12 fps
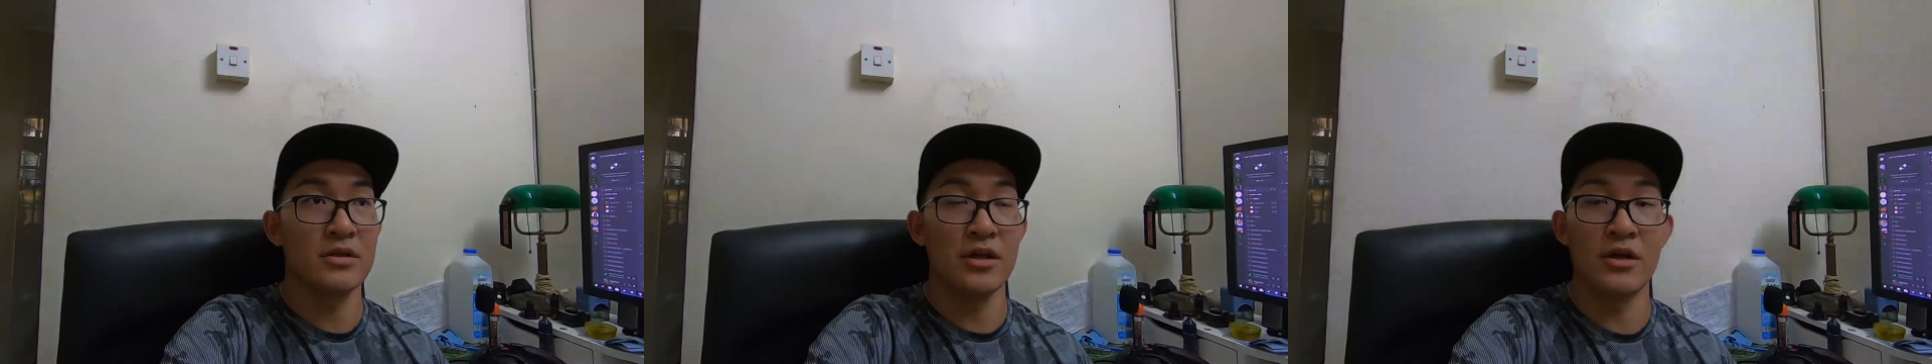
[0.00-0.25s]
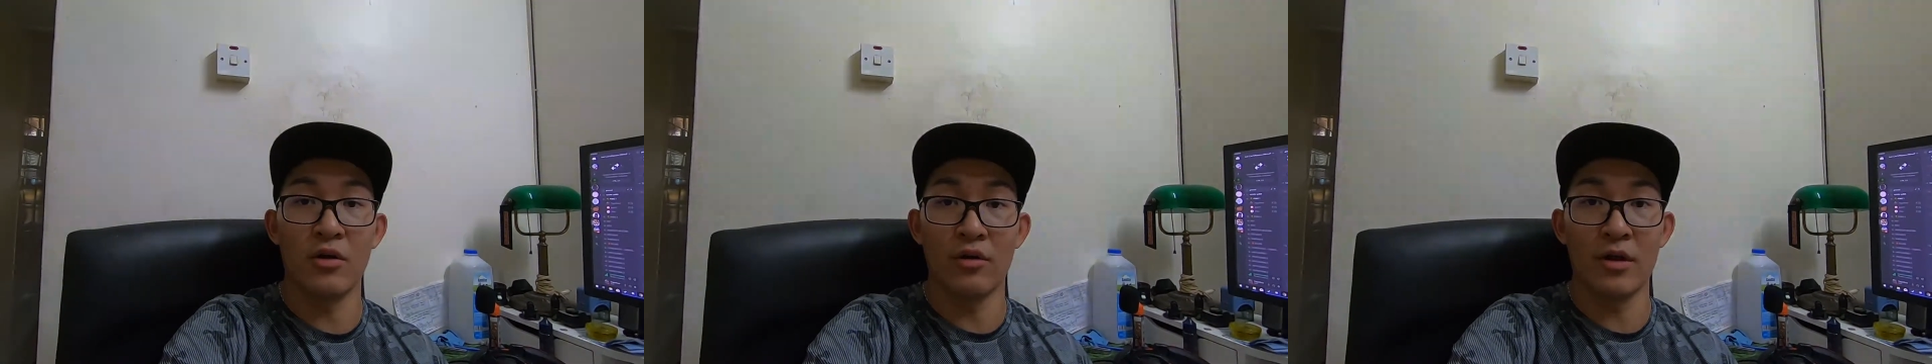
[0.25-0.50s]

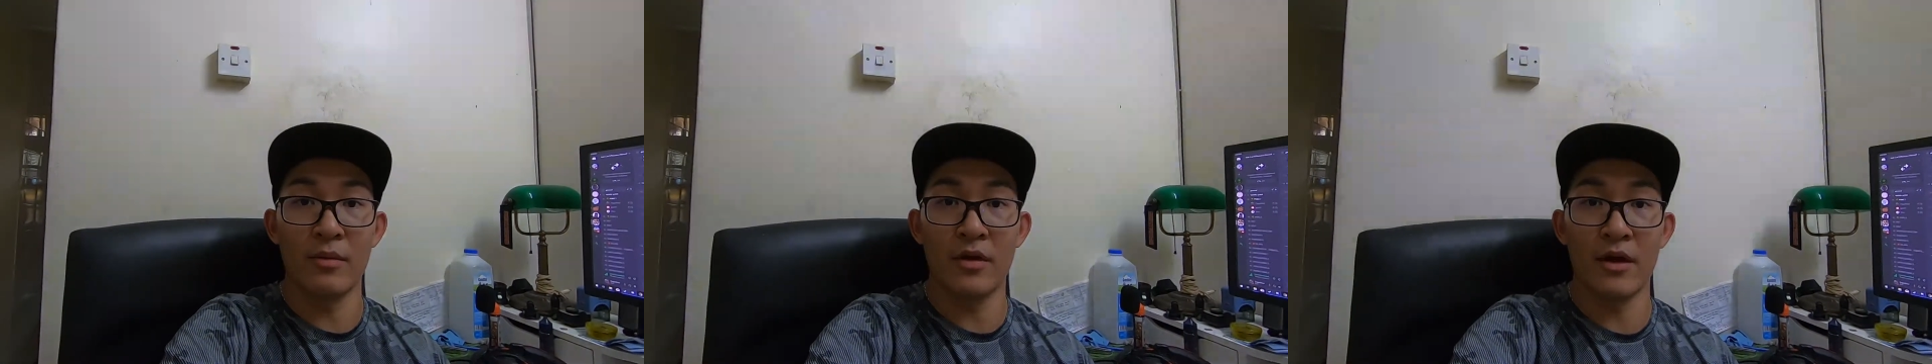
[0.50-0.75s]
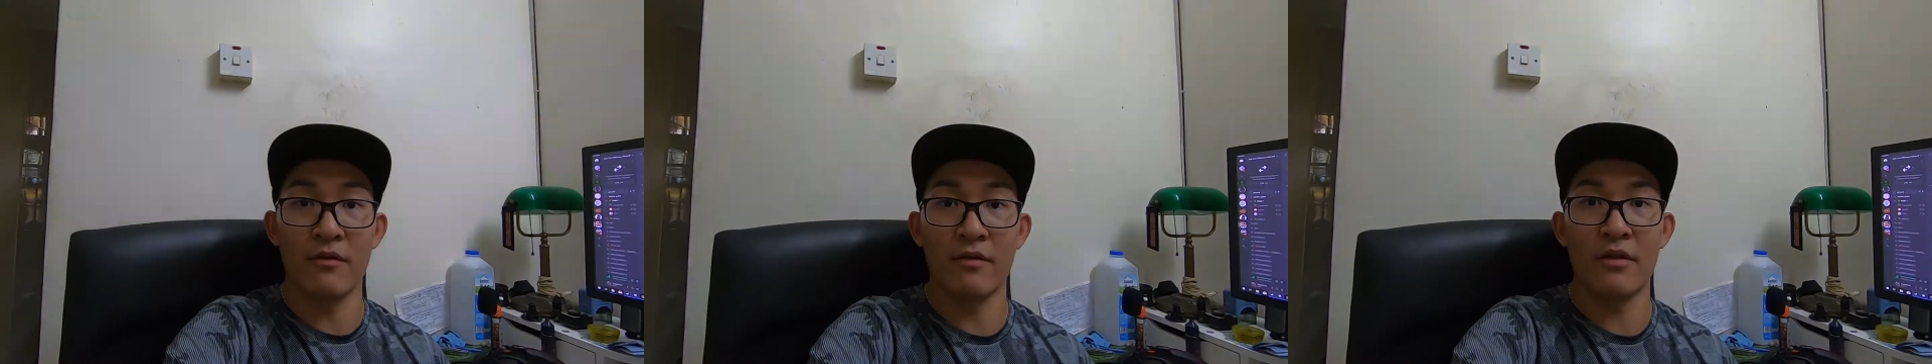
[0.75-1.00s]
decontaminate
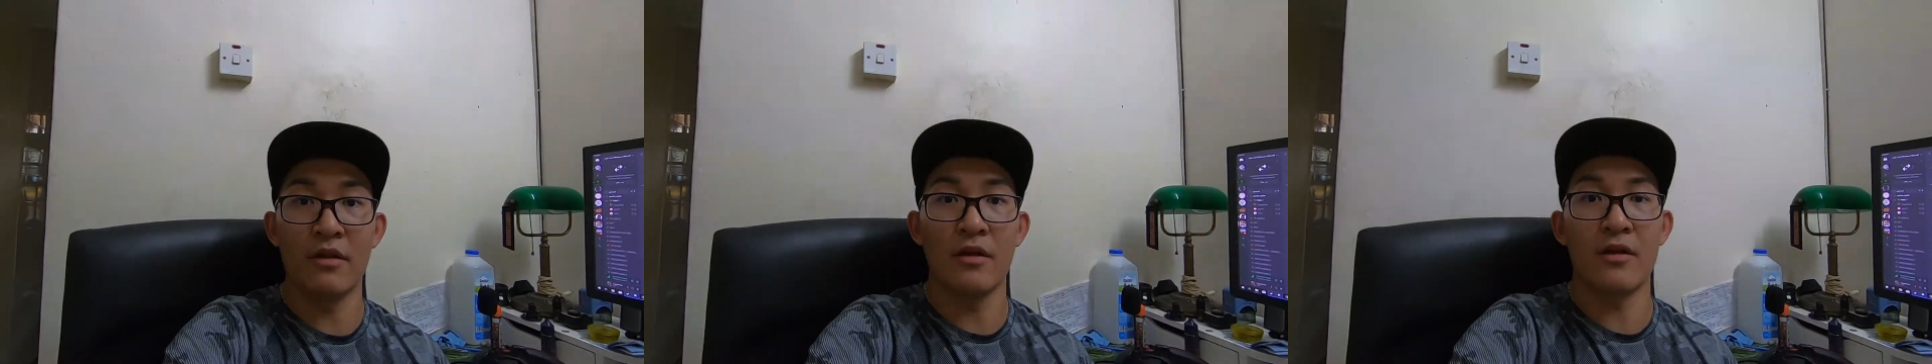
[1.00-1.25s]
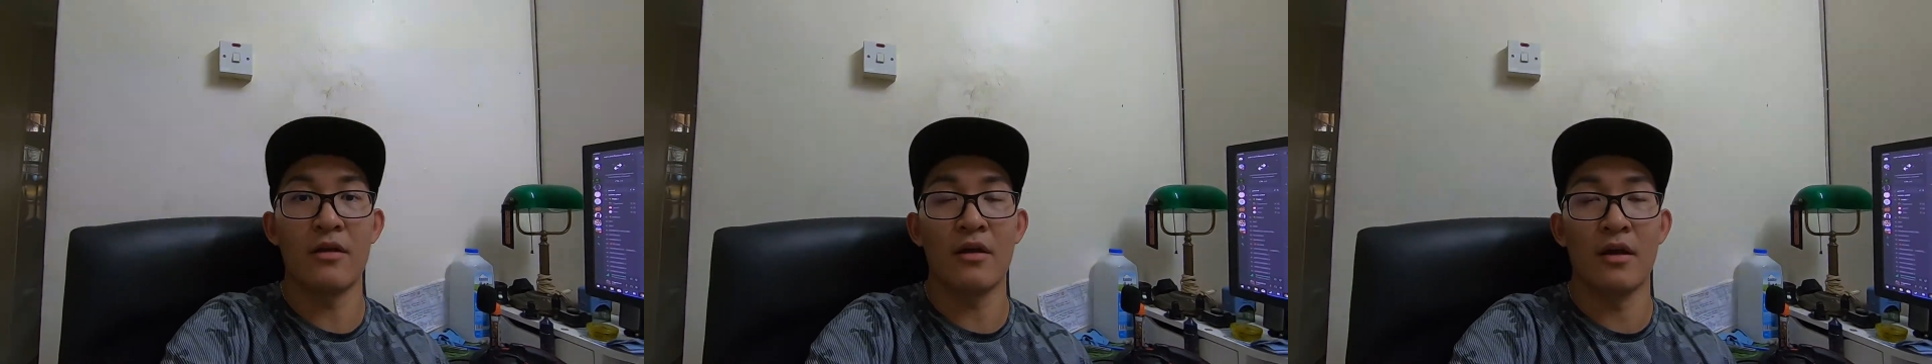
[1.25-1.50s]

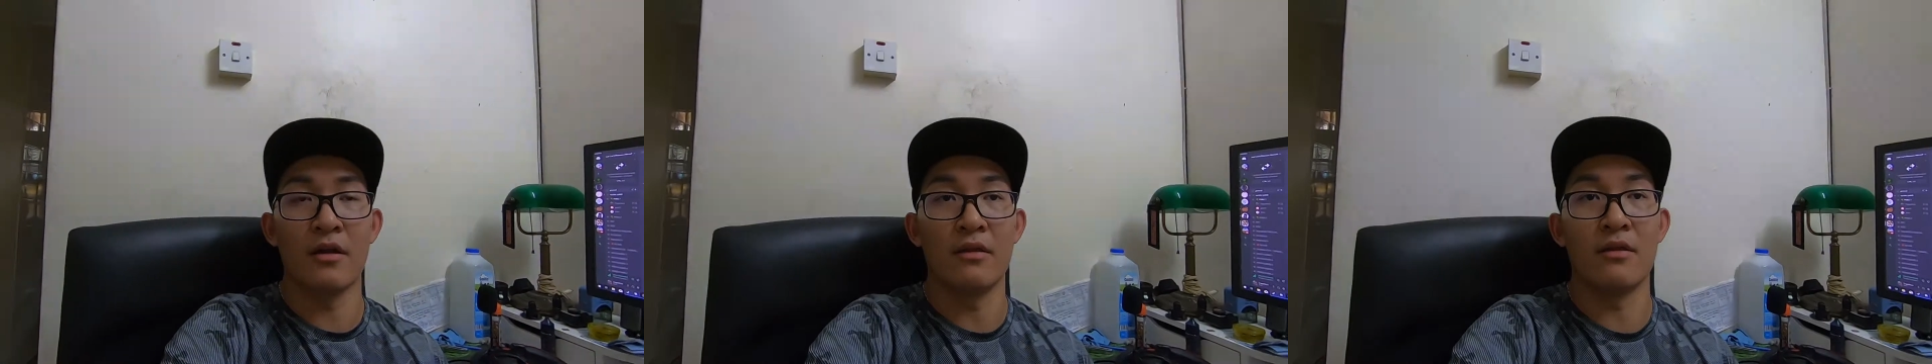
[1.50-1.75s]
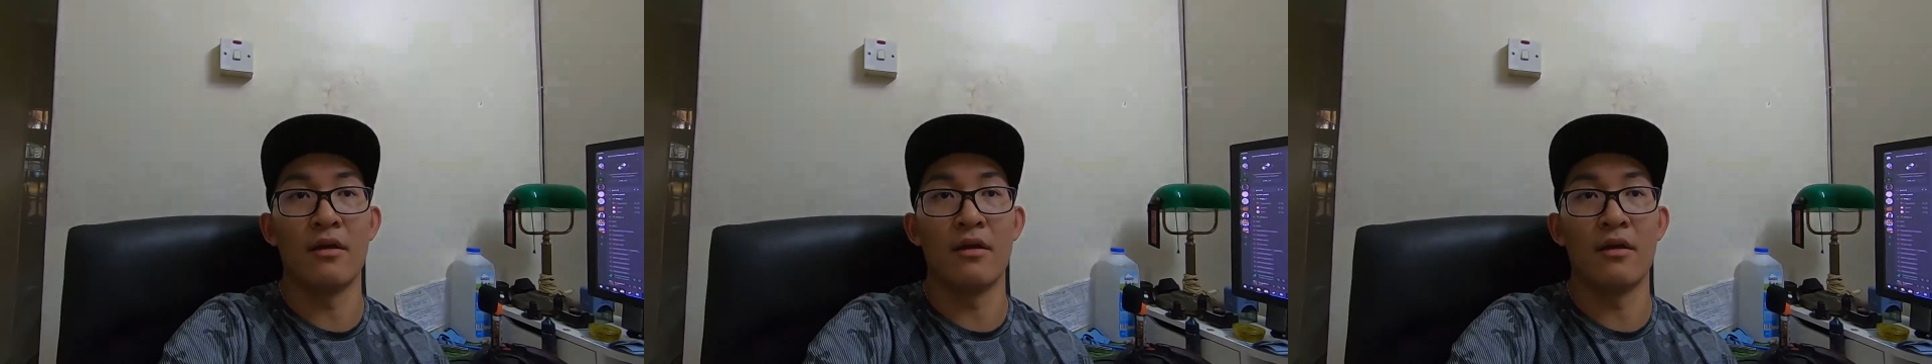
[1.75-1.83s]
everything and